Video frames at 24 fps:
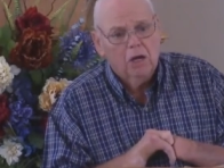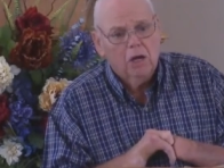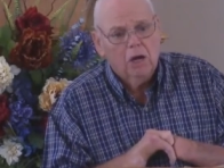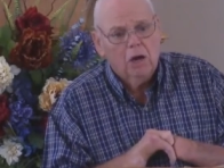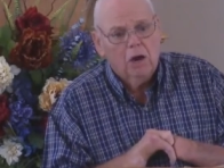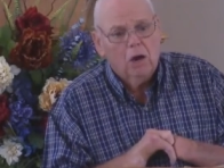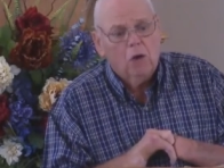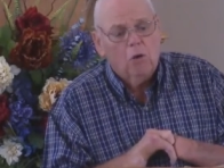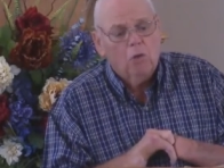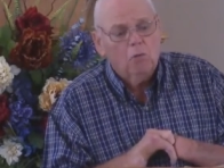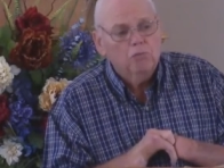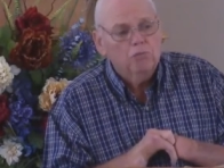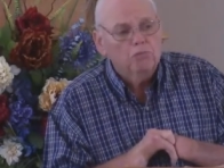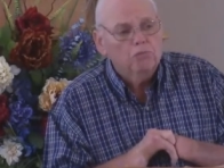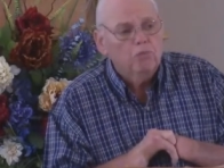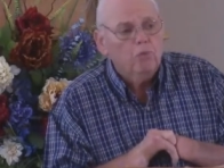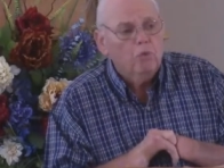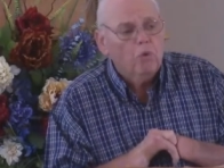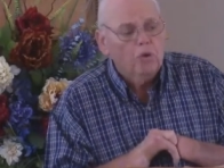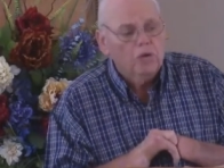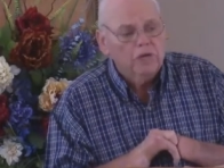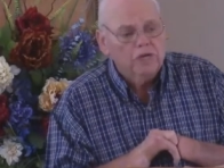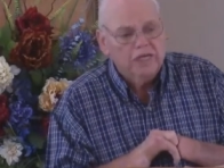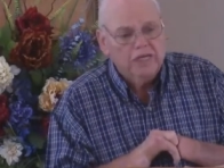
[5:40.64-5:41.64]
on
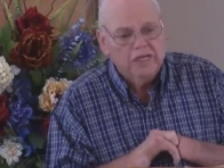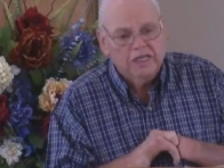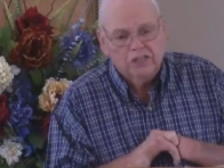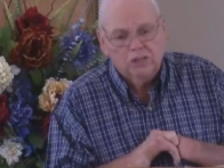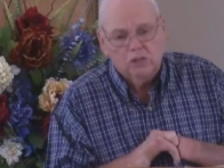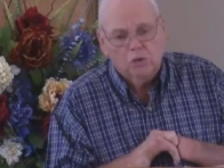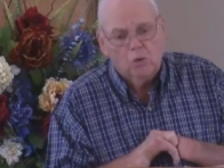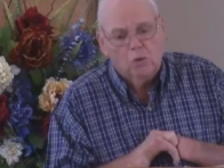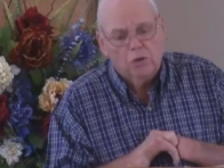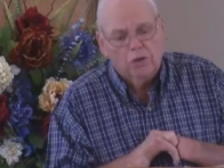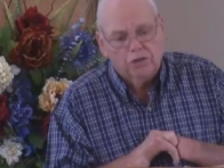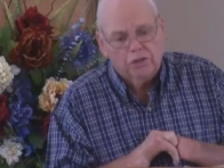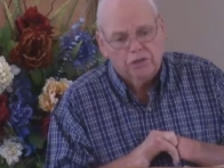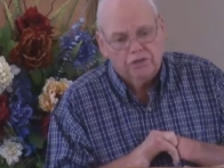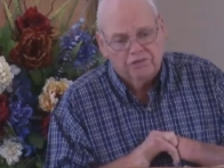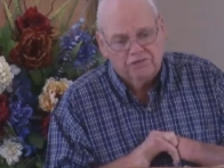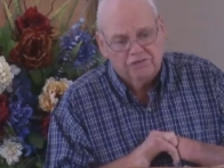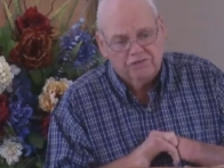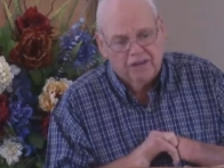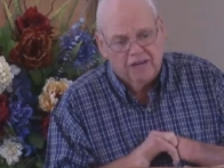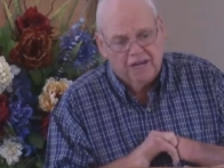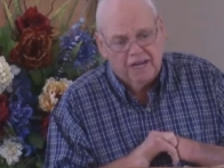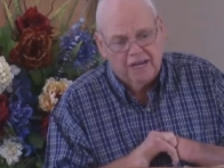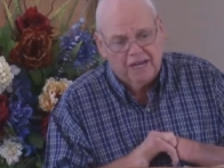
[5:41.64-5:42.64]
what he's going to
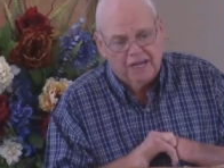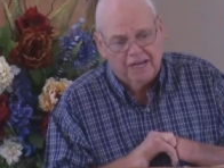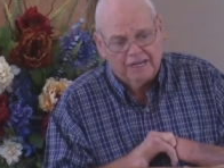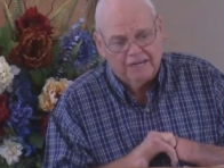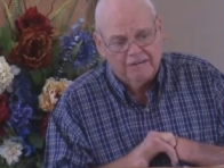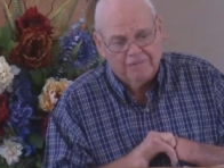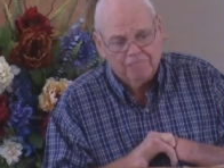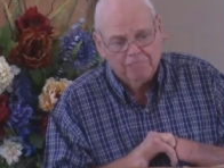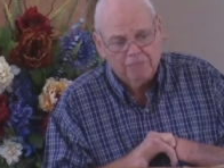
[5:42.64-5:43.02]
find.